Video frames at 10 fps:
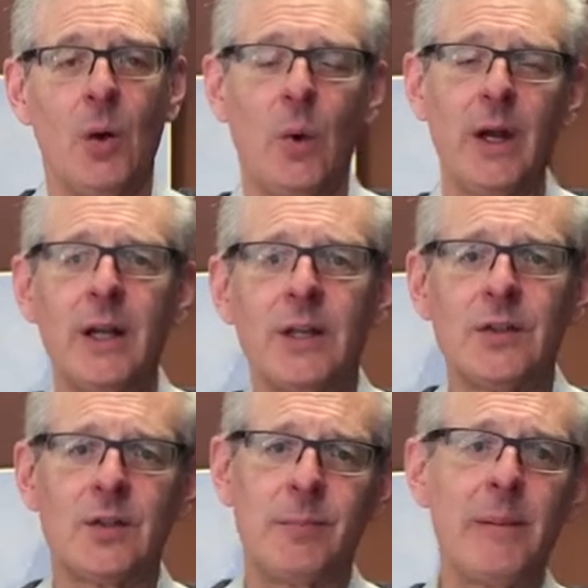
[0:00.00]
What it
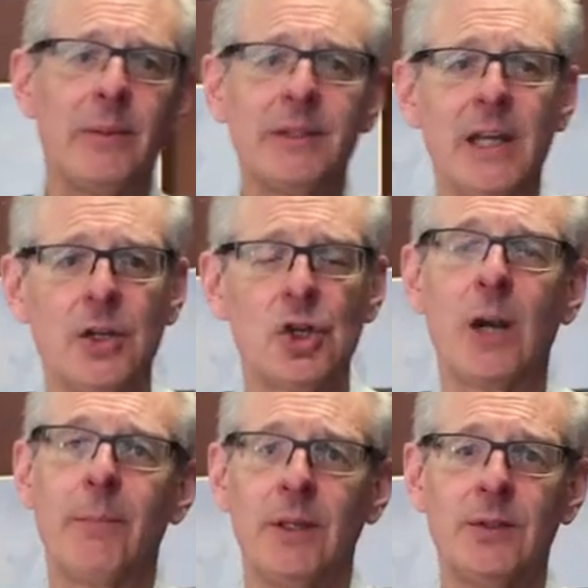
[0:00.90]
is, is people take
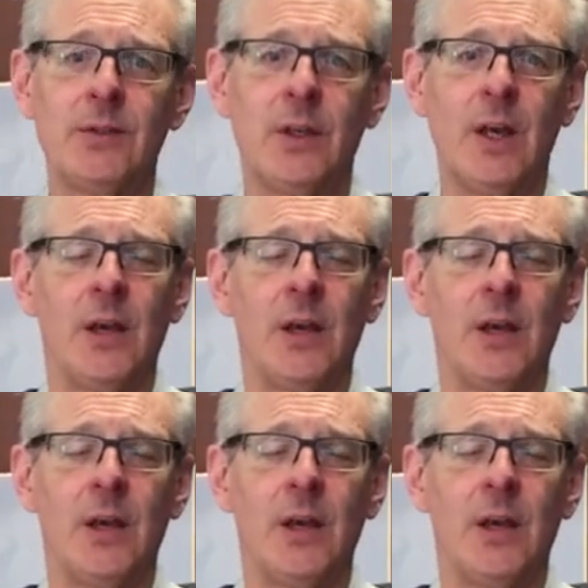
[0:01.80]
Sharpies,